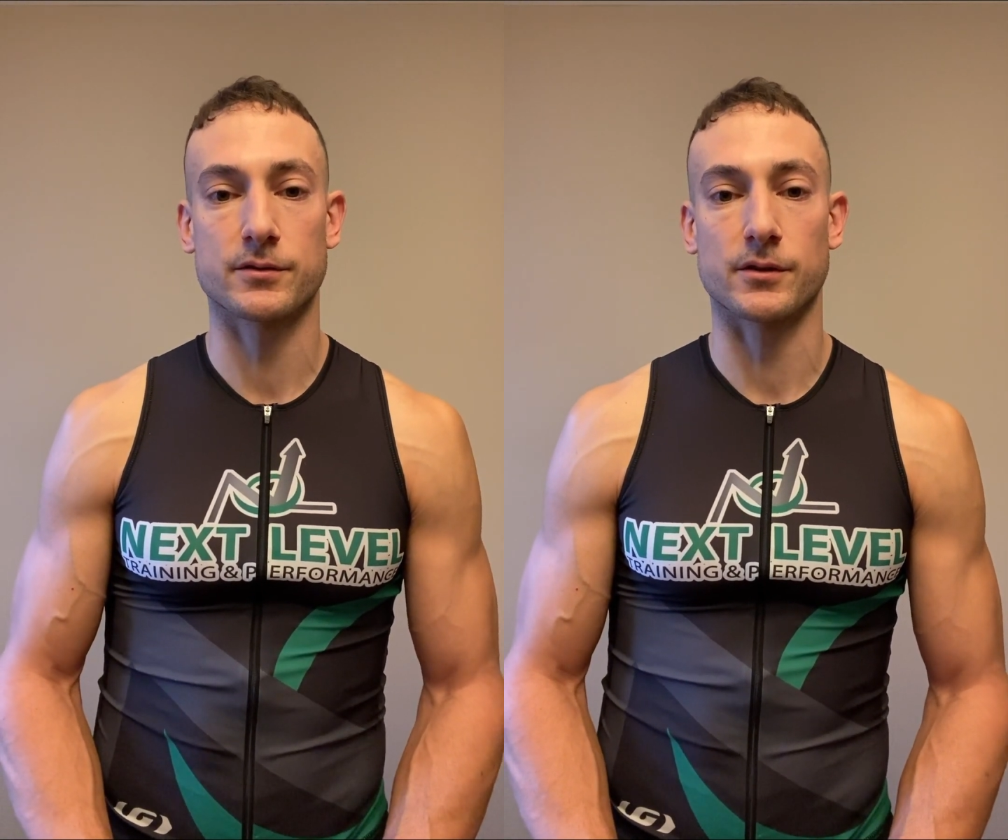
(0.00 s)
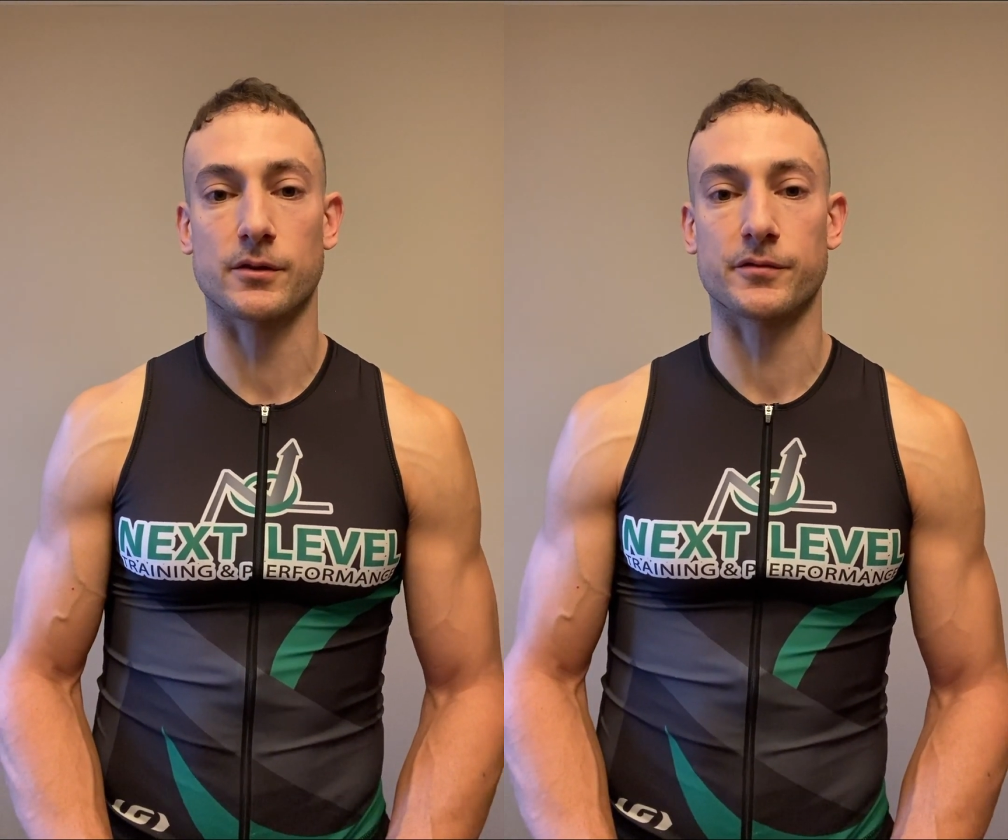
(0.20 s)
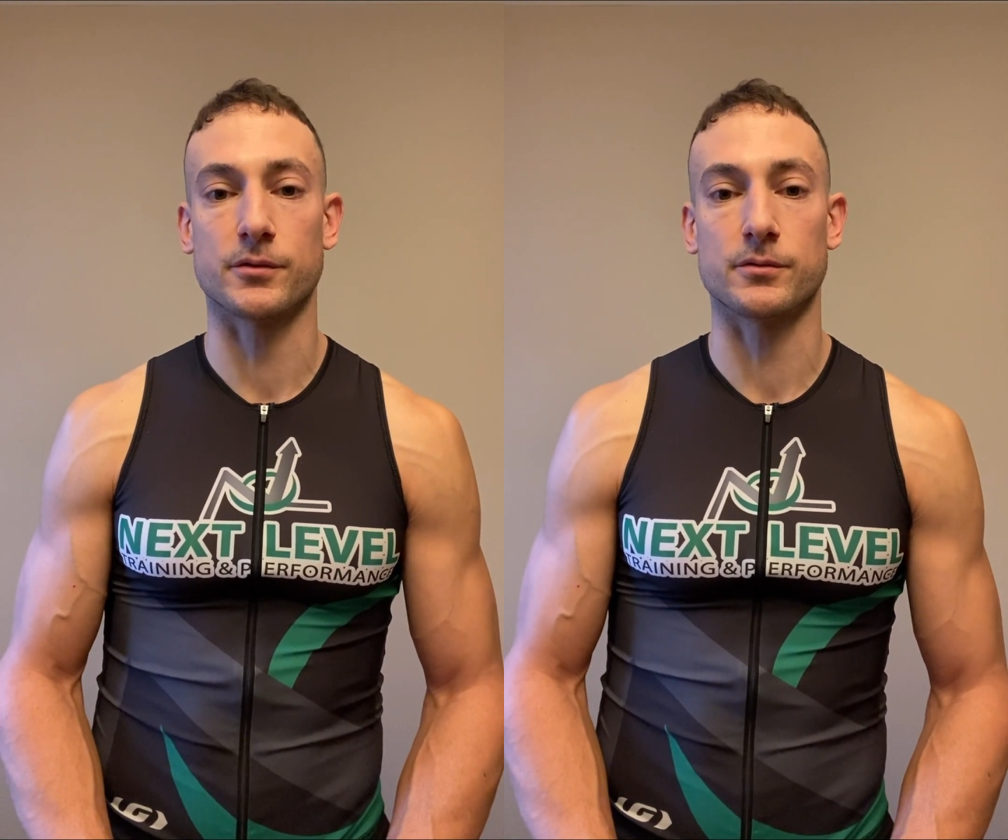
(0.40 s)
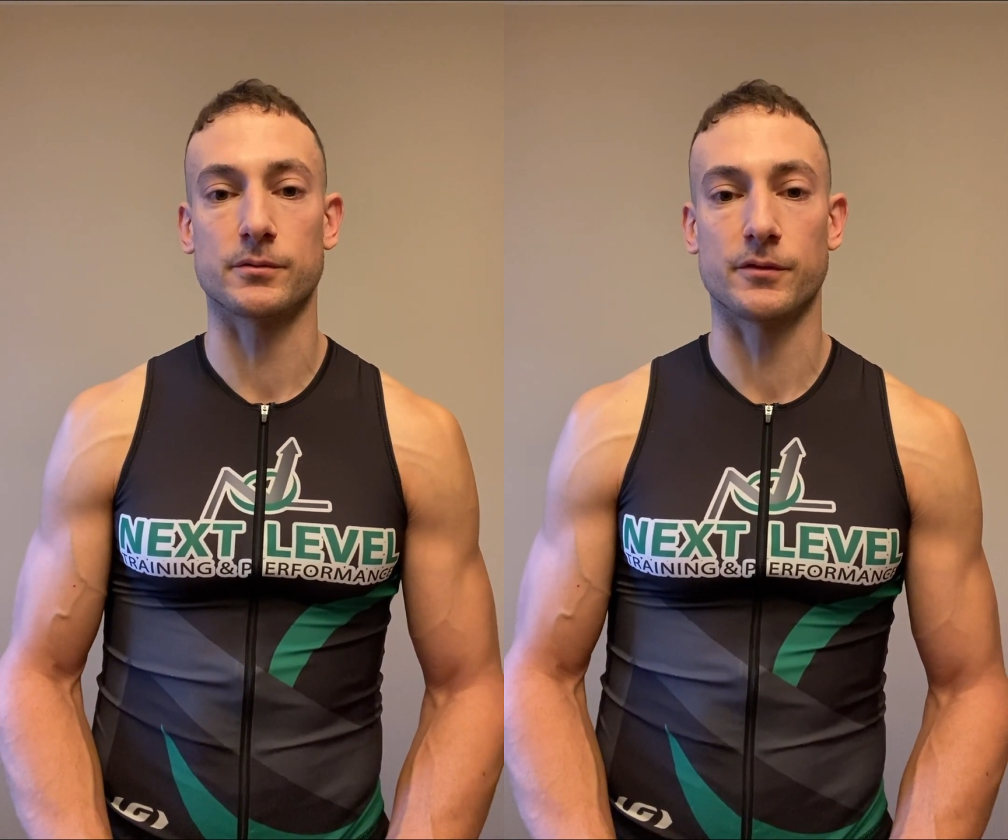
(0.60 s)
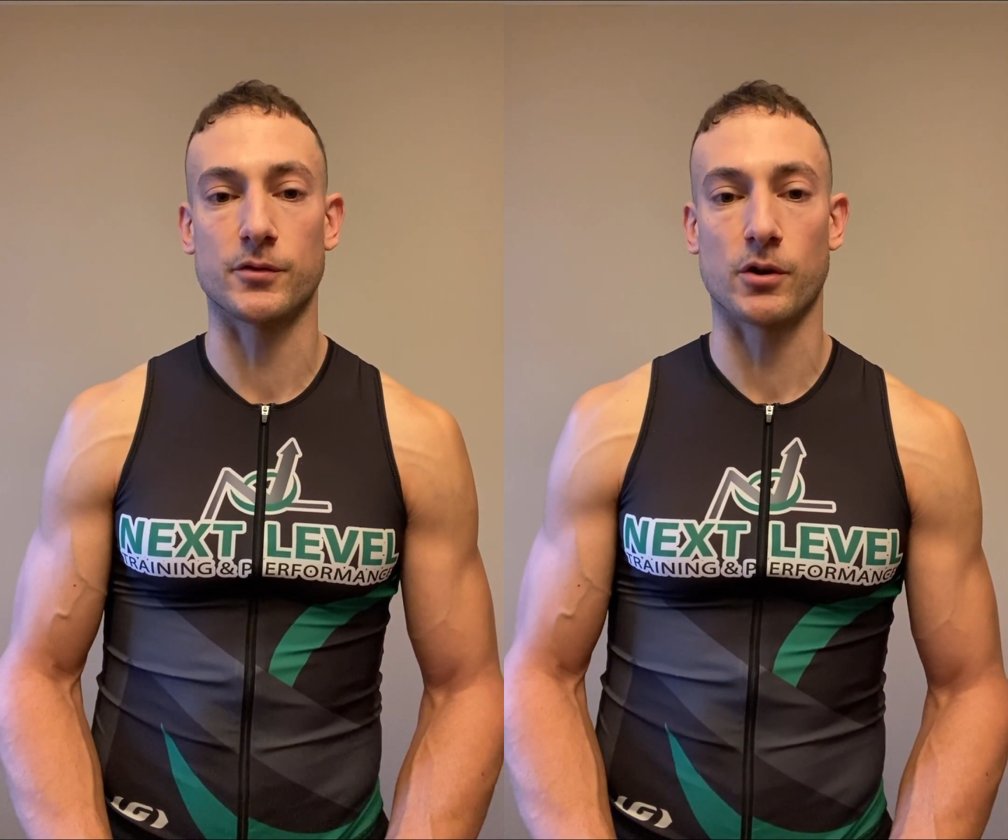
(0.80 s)
So if
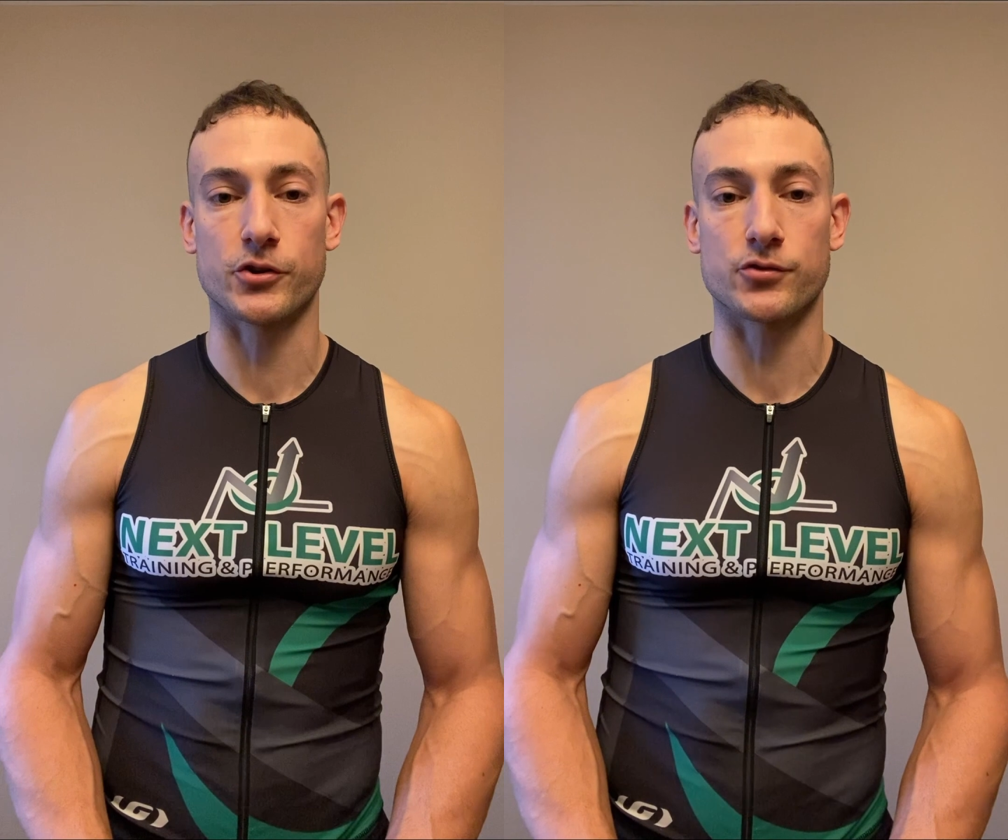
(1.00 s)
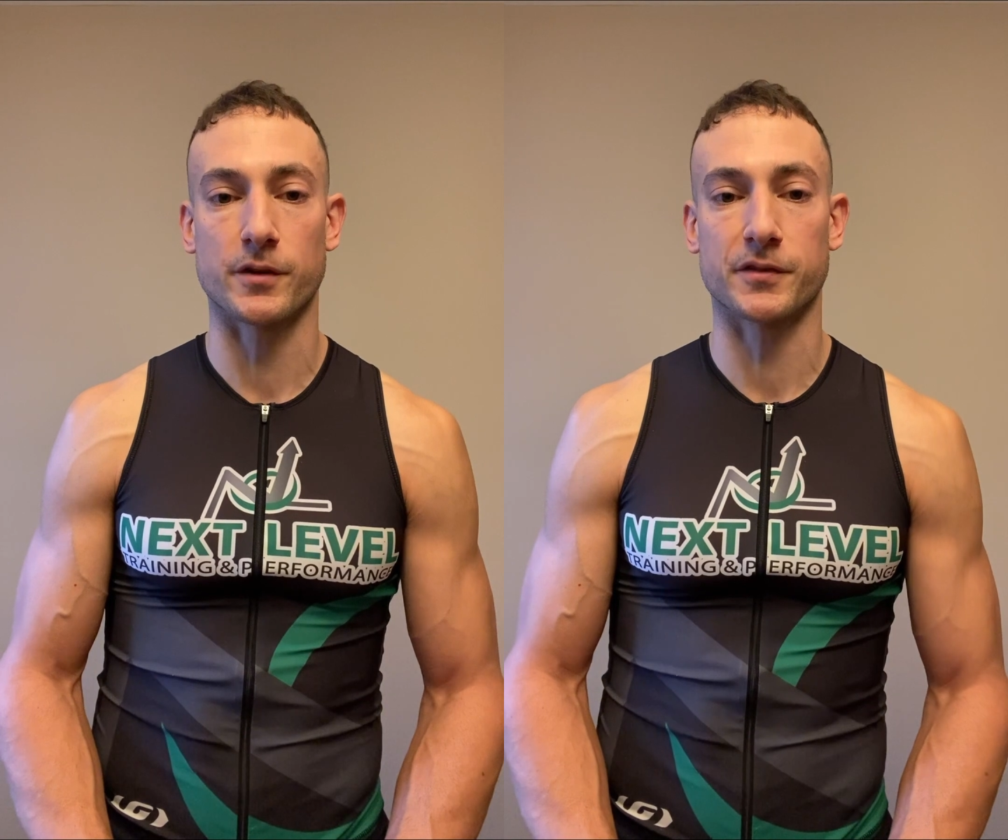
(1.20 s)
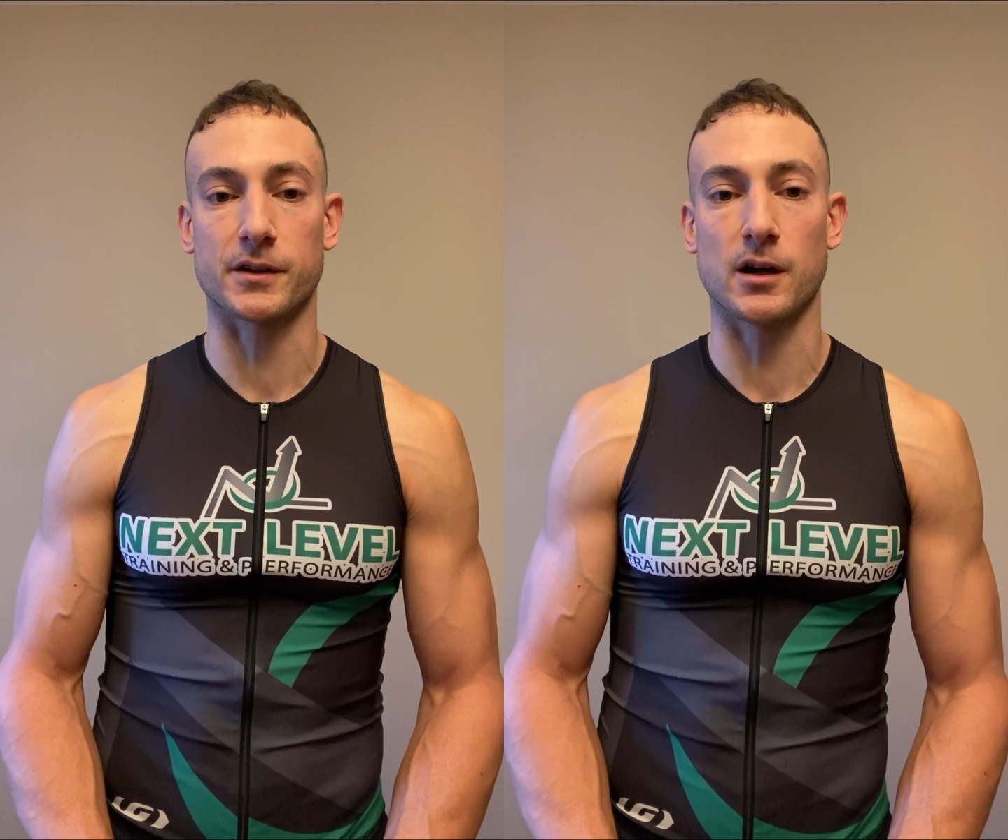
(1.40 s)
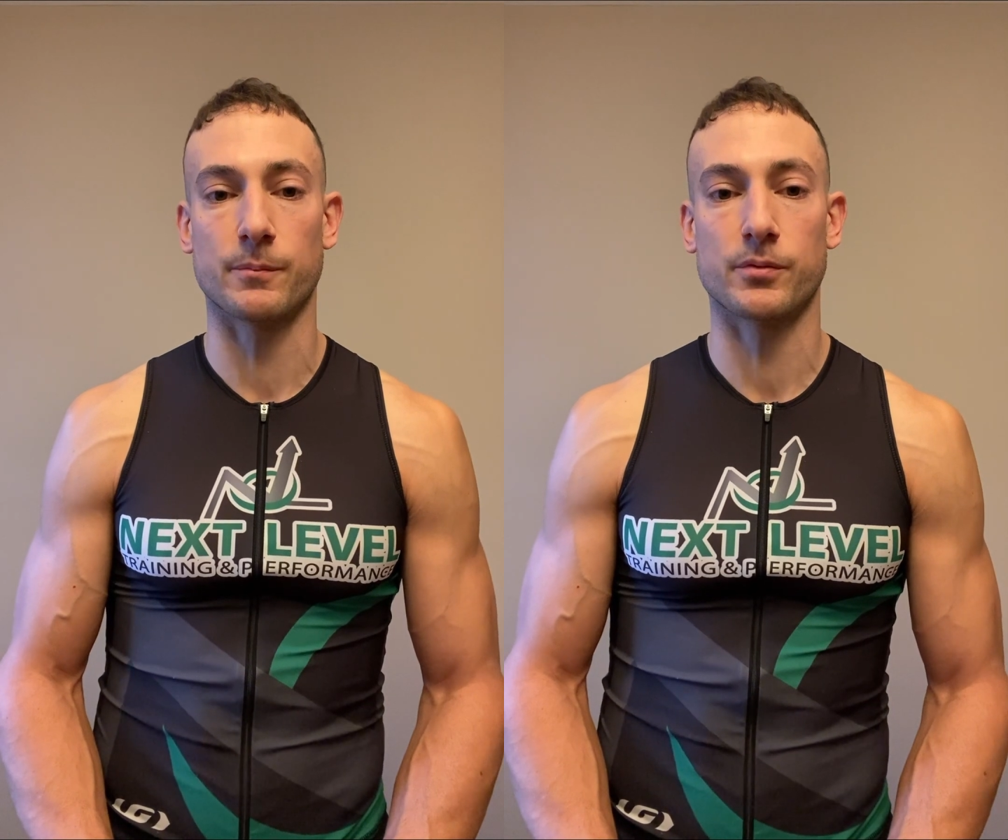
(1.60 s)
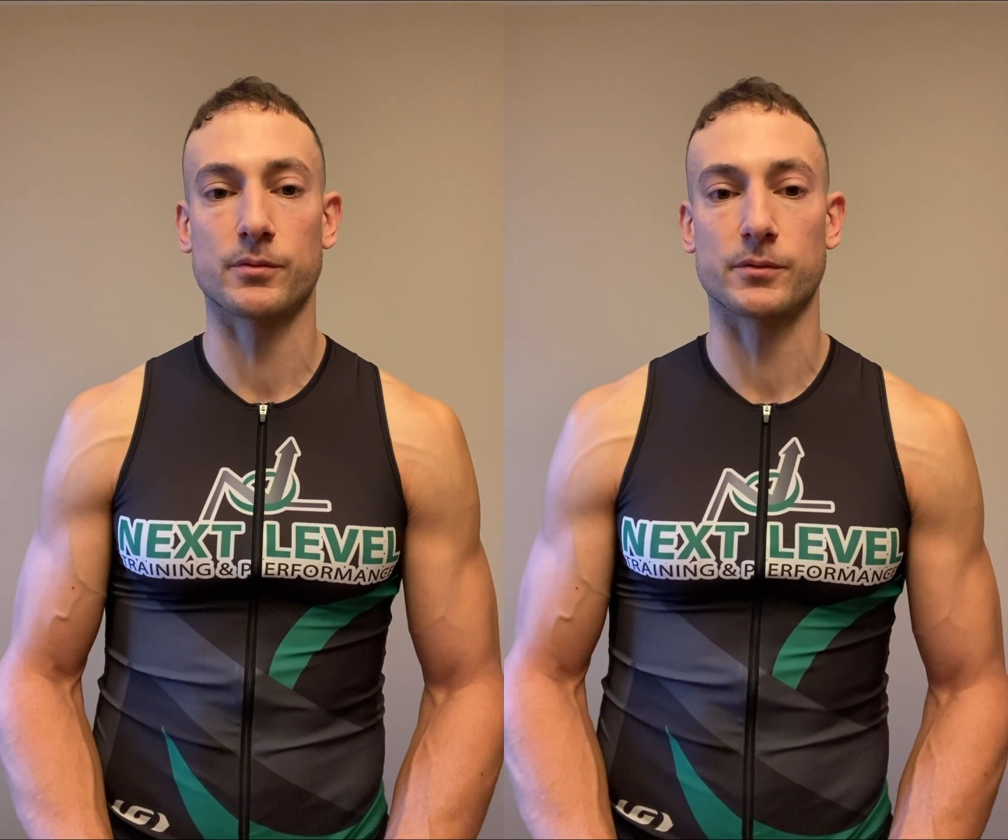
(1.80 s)
you are drifting up